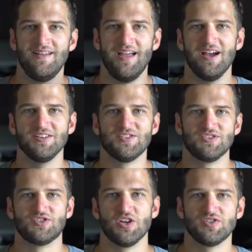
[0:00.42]
Hey guys,
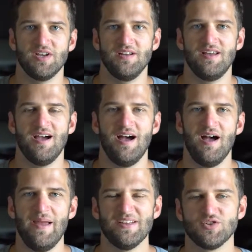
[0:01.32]
it's Justin
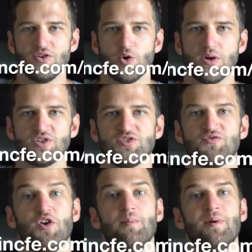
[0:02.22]
answering your questions
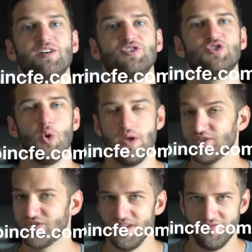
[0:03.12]
from
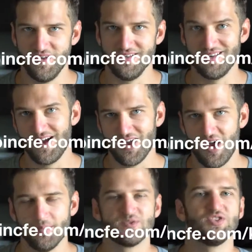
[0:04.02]

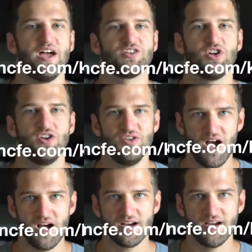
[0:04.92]

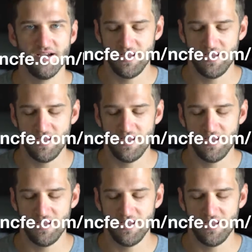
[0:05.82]
joincfe.com/knock.